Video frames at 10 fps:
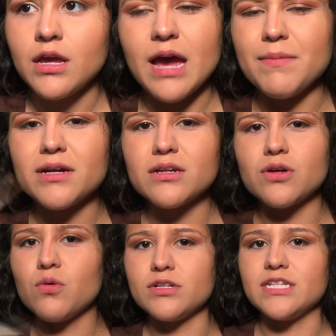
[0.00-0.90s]
I'm not gonna
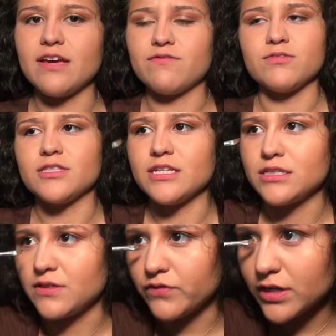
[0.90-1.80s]
go in depth with
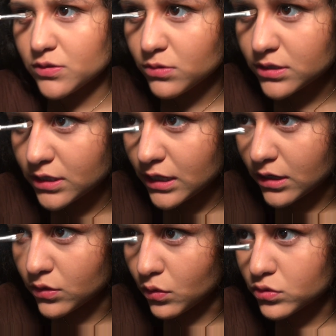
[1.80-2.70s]
this. If you guys want to see
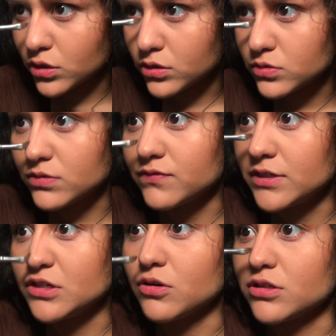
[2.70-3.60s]
like a nose contouring
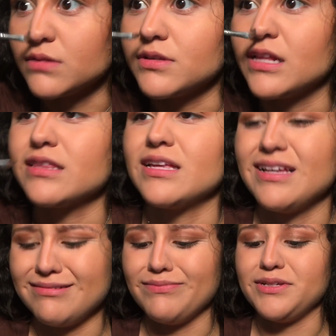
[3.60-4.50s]
video or something like
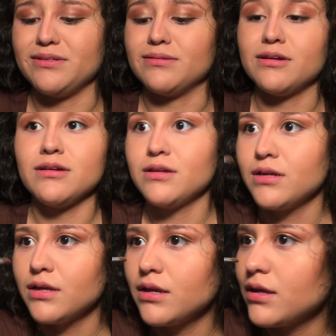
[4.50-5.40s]
that, I mean,
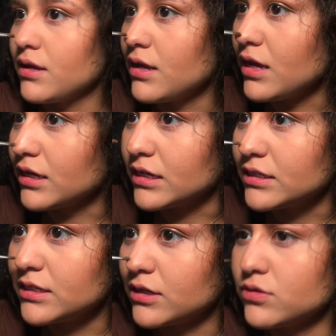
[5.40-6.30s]
I
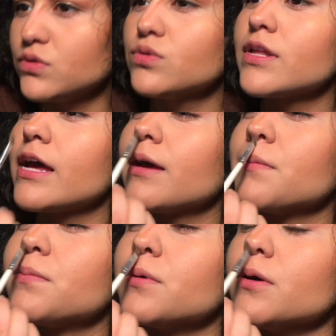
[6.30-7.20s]
guess I could do
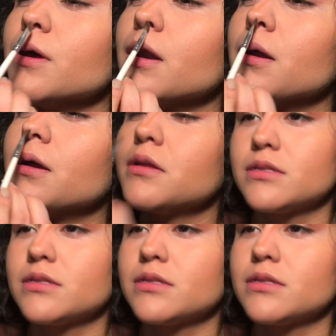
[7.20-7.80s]
that, but